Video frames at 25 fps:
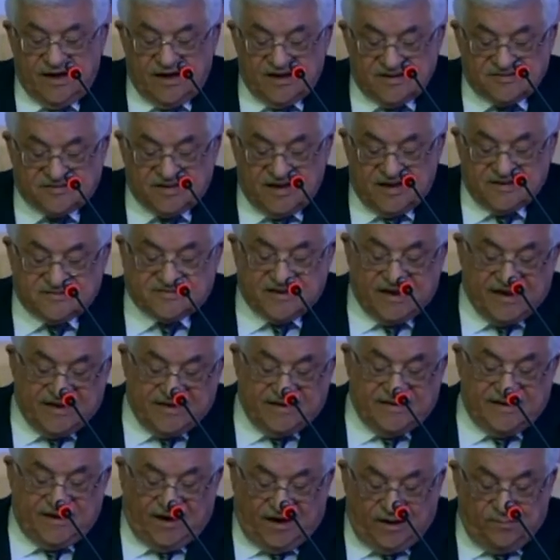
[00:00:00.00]
Ladies and
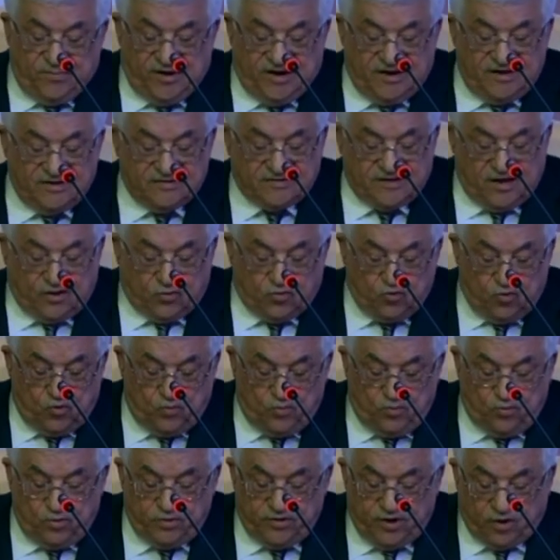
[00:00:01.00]
gentlemen,
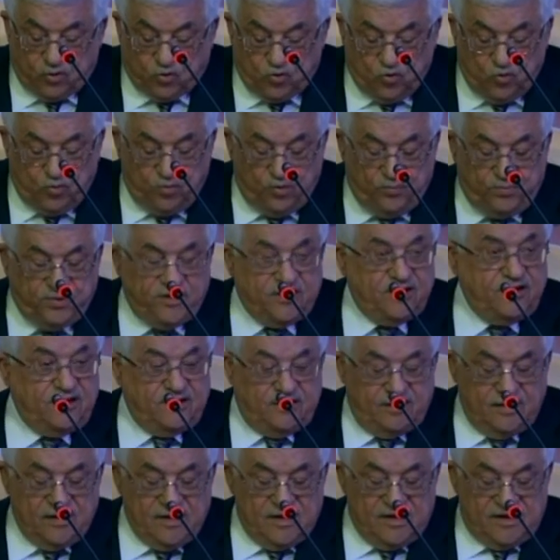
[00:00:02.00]
the core
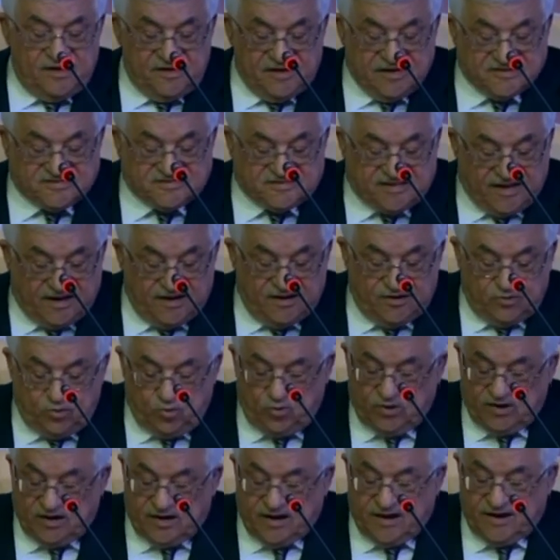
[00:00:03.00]
of any
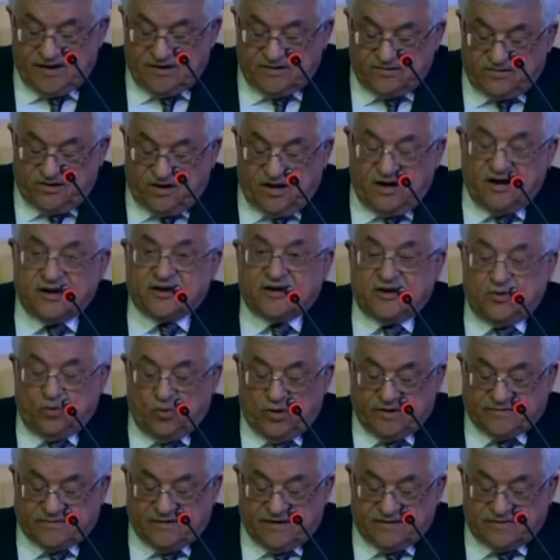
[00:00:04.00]
work we carry out
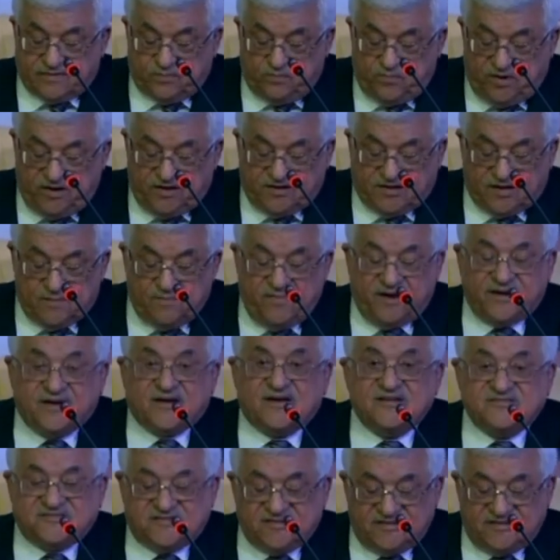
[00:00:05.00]
is anchored in the